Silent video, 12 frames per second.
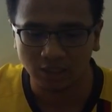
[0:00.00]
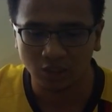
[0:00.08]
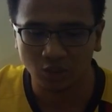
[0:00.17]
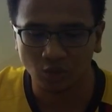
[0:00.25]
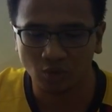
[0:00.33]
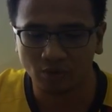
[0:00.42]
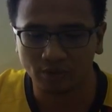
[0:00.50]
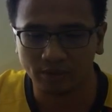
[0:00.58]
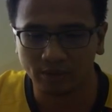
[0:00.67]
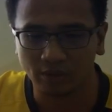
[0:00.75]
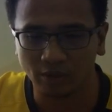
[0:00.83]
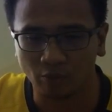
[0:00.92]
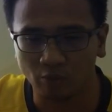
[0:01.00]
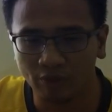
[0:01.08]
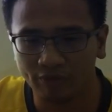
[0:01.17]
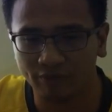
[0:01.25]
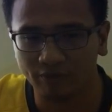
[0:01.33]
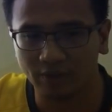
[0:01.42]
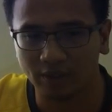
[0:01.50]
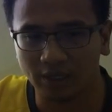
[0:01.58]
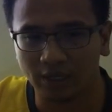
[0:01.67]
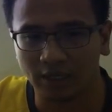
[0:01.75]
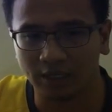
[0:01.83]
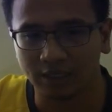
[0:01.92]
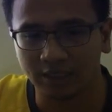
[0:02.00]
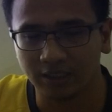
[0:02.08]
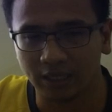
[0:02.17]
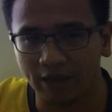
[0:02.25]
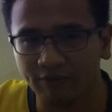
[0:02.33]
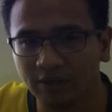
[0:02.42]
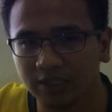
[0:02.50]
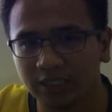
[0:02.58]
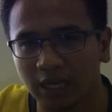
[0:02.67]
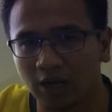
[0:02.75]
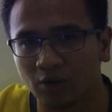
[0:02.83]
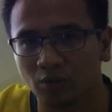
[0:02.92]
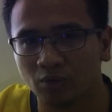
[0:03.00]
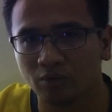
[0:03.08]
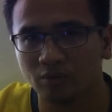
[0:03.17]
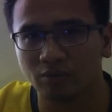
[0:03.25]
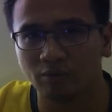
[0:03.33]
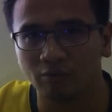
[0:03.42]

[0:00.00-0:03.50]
So with having CRO